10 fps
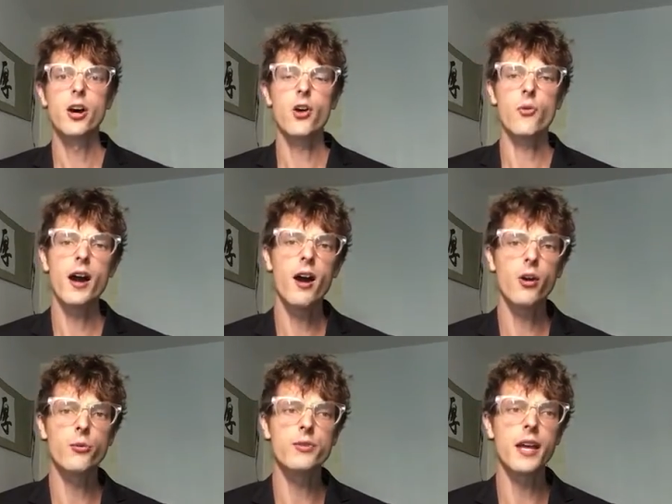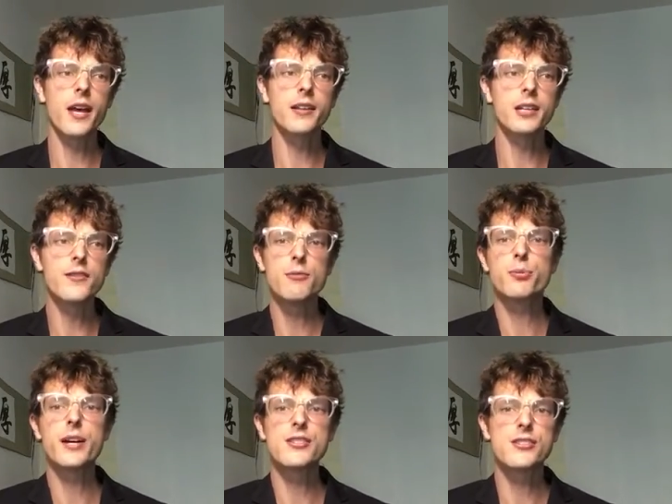around and live in
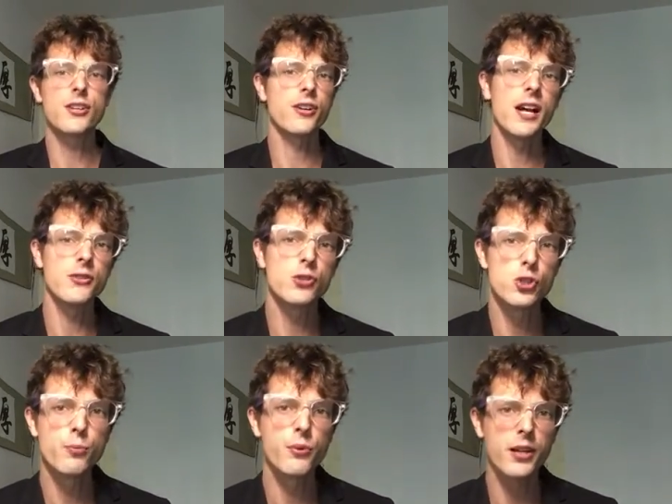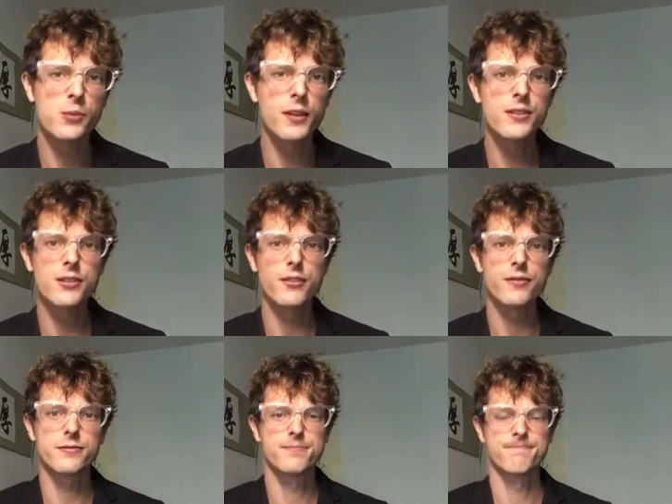places that are not super
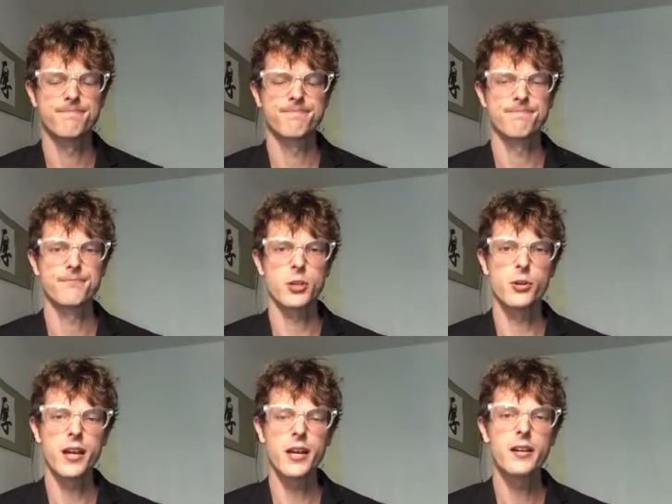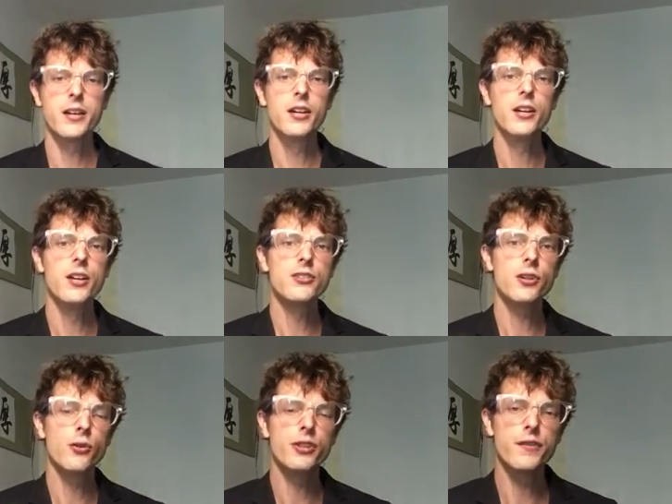expensive. Okay?
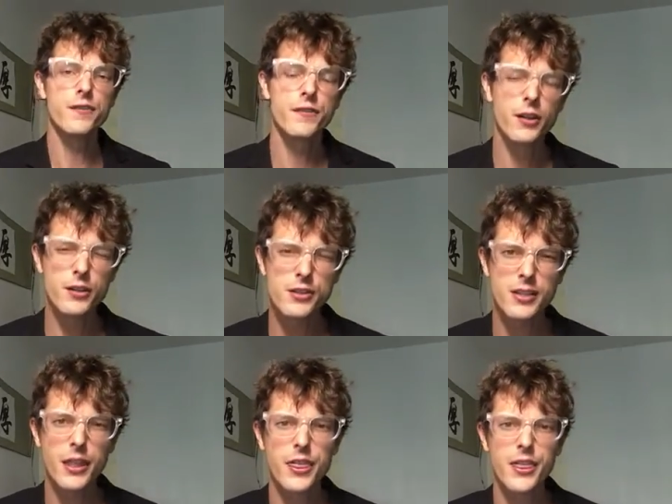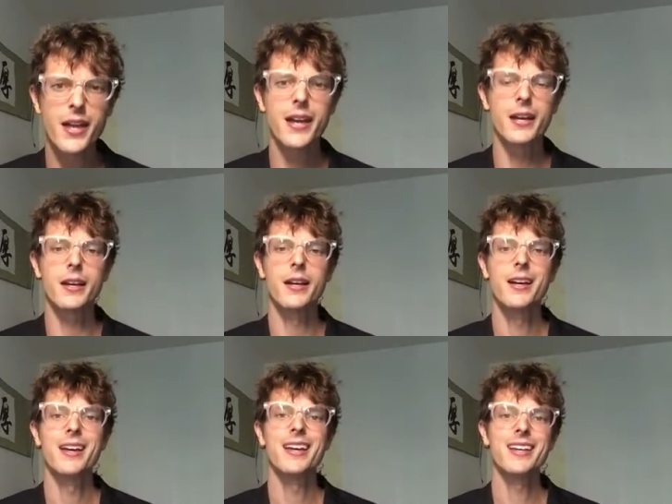So the first thing
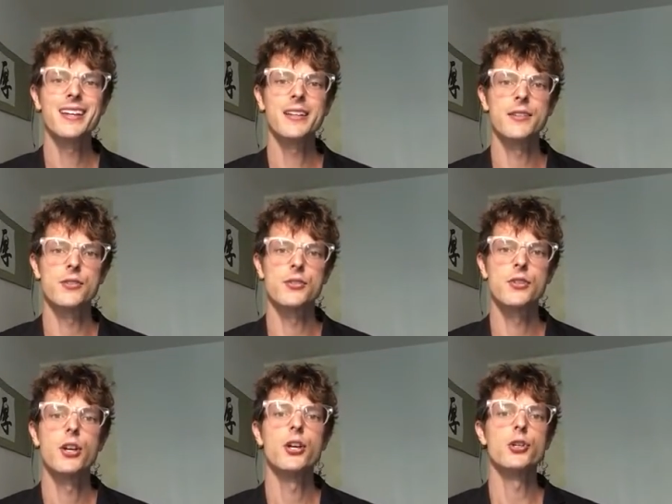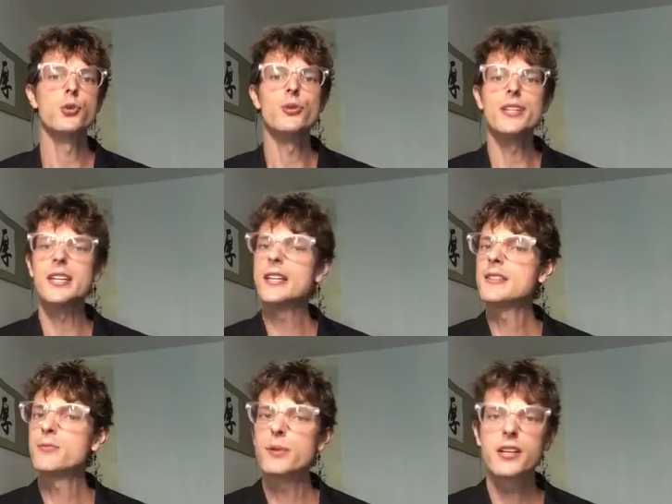is you need
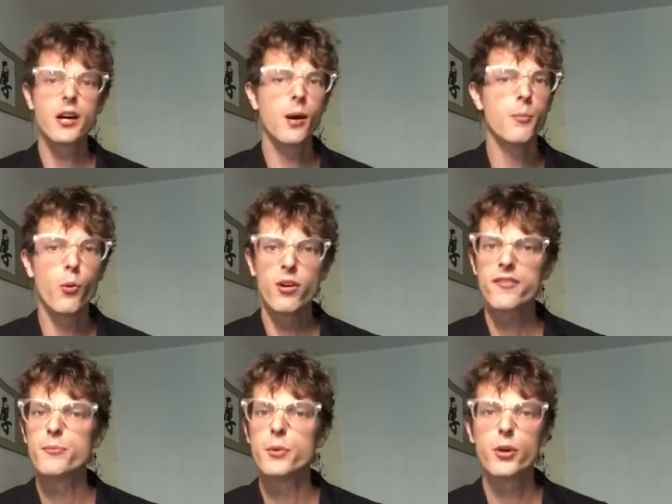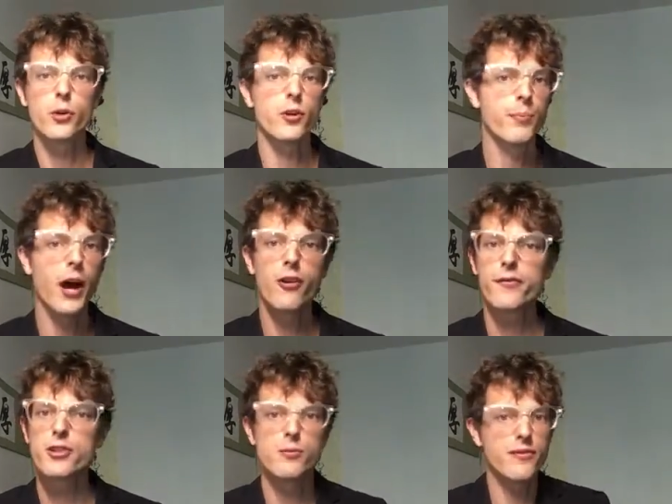to become more familiar with
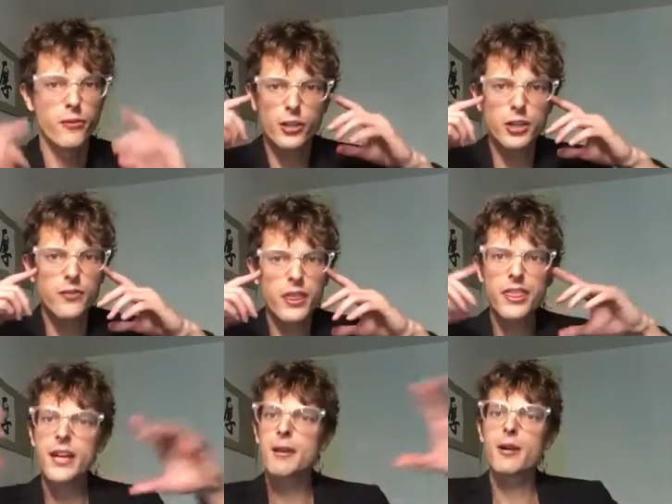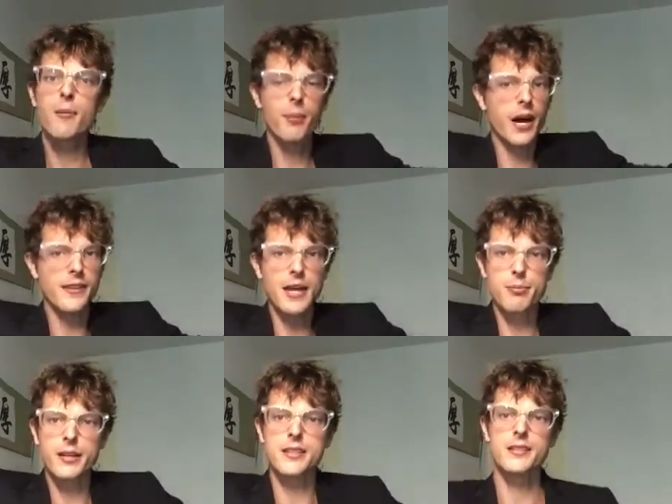Palfish before you even think about buying that
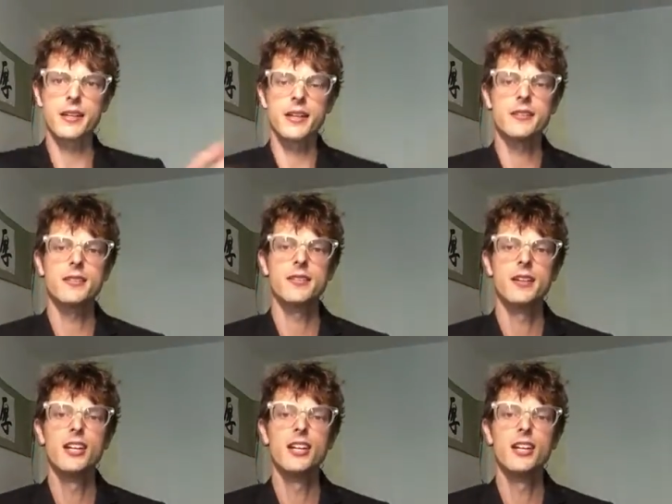plane ticket.